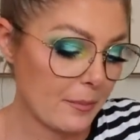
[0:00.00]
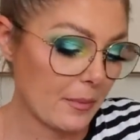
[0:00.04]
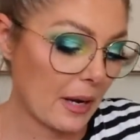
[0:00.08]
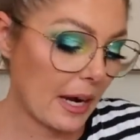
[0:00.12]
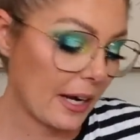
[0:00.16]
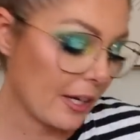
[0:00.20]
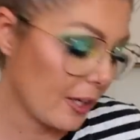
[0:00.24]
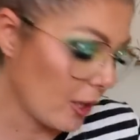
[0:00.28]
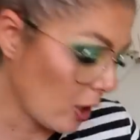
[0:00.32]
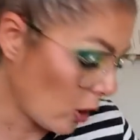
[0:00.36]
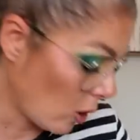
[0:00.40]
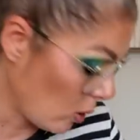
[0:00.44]

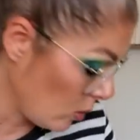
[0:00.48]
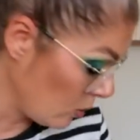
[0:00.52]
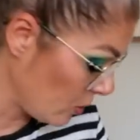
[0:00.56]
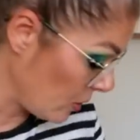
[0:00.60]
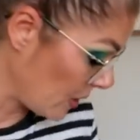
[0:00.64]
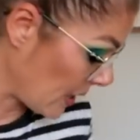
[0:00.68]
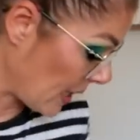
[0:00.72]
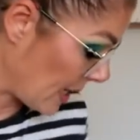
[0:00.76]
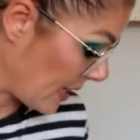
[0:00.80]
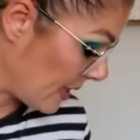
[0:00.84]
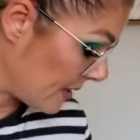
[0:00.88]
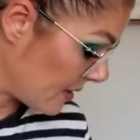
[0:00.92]
I know
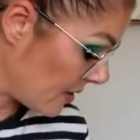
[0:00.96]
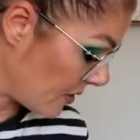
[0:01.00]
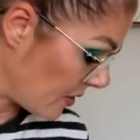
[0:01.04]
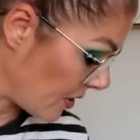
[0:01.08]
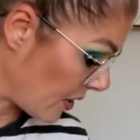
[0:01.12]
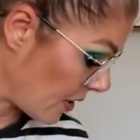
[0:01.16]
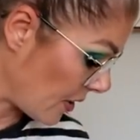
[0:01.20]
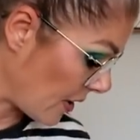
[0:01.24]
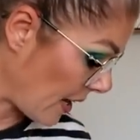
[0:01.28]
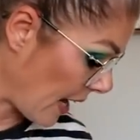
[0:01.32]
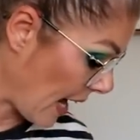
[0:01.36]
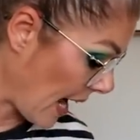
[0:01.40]
that
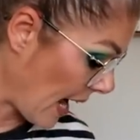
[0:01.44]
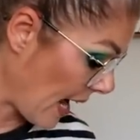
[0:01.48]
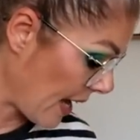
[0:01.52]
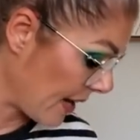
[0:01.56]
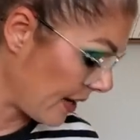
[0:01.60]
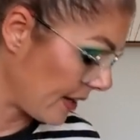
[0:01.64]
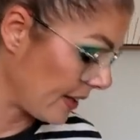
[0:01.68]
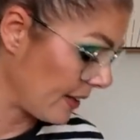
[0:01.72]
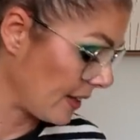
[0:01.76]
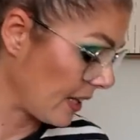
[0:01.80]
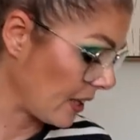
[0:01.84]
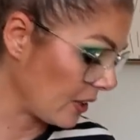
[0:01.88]
they
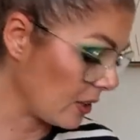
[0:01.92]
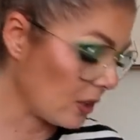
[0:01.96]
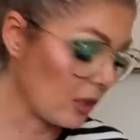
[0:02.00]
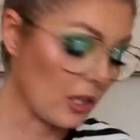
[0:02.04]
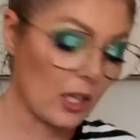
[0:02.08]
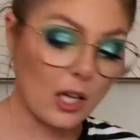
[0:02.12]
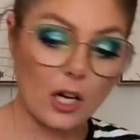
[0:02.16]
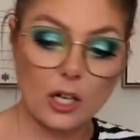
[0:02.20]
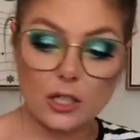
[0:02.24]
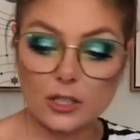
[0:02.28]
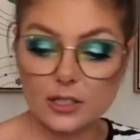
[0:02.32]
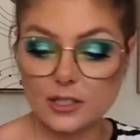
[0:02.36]
had another
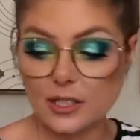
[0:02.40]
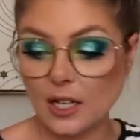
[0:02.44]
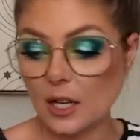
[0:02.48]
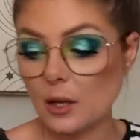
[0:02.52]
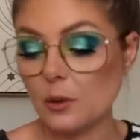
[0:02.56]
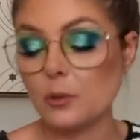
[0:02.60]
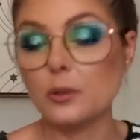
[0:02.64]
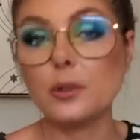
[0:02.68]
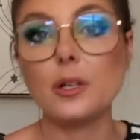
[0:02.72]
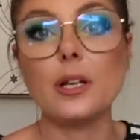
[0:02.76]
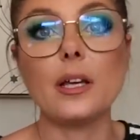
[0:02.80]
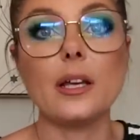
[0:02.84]

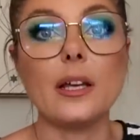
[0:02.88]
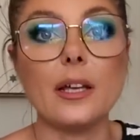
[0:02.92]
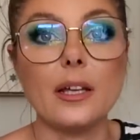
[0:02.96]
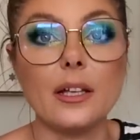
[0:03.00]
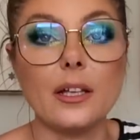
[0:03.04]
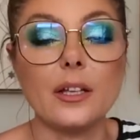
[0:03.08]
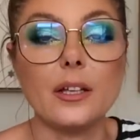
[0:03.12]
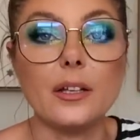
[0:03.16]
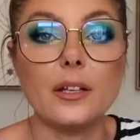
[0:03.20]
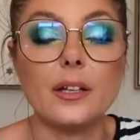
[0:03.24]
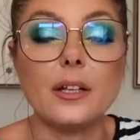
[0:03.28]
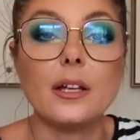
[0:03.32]
lockdown
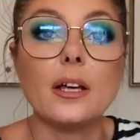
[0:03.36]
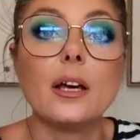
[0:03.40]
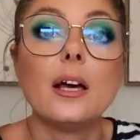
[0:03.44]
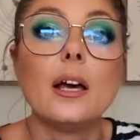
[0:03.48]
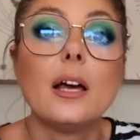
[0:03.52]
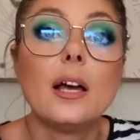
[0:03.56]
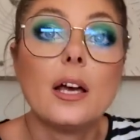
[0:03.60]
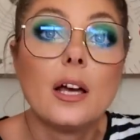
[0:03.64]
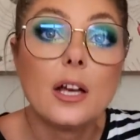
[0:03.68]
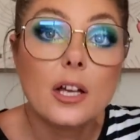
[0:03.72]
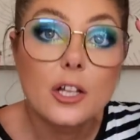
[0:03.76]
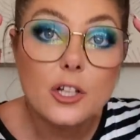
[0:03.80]
in
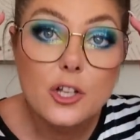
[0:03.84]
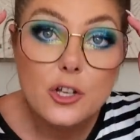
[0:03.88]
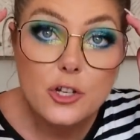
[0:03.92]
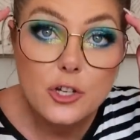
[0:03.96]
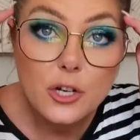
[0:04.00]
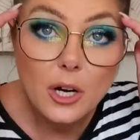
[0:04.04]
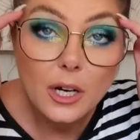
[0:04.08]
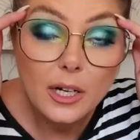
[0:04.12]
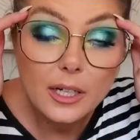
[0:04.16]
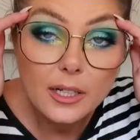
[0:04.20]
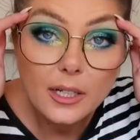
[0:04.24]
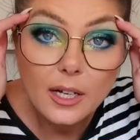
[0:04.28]

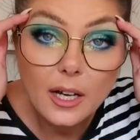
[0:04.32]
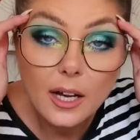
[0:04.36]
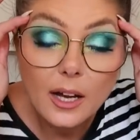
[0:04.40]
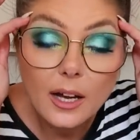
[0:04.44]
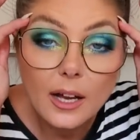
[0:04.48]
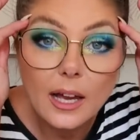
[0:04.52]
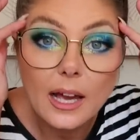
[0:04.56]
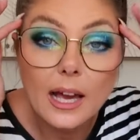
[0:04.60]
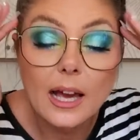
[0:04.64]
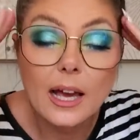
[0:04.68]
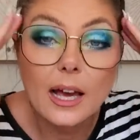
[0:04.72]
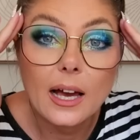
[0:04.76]

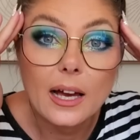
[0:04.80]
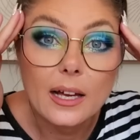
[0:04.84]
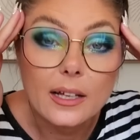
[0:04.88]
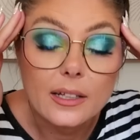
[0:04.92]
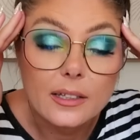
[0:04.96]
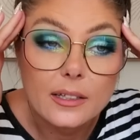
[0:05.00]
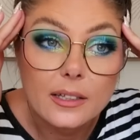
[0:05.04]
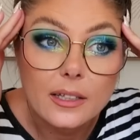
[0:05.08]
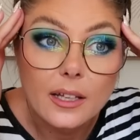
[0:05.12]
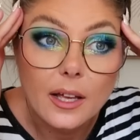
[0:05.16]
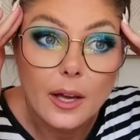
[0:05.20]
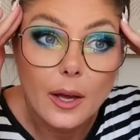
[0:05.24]
China,
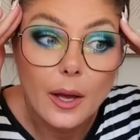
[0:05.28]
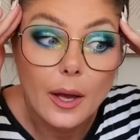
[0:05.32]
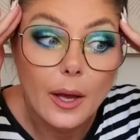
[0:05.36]
and